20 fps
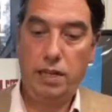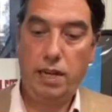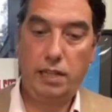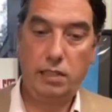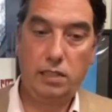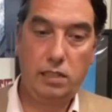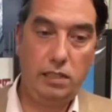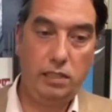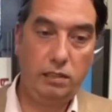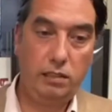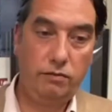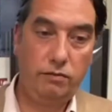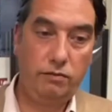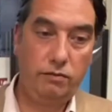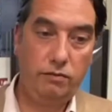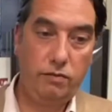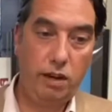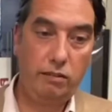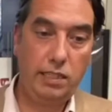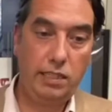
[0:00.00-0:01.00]
and actually it's
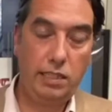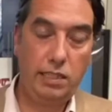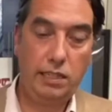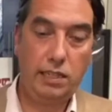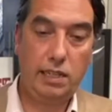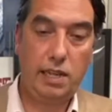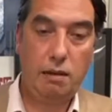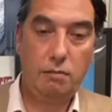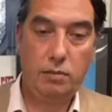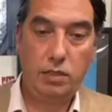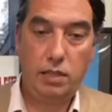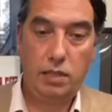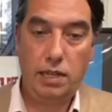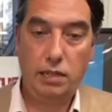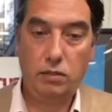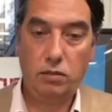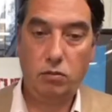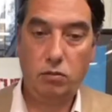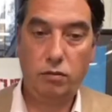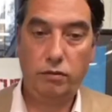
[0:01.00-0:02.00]
very easy to capture
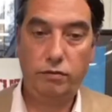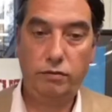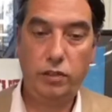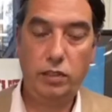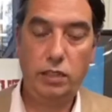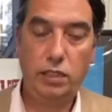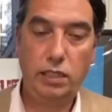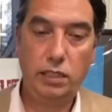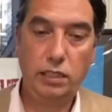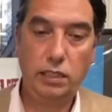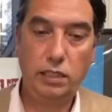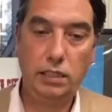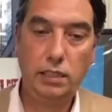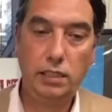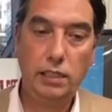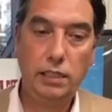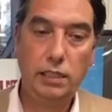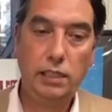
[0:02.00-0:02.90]
that sort of footage.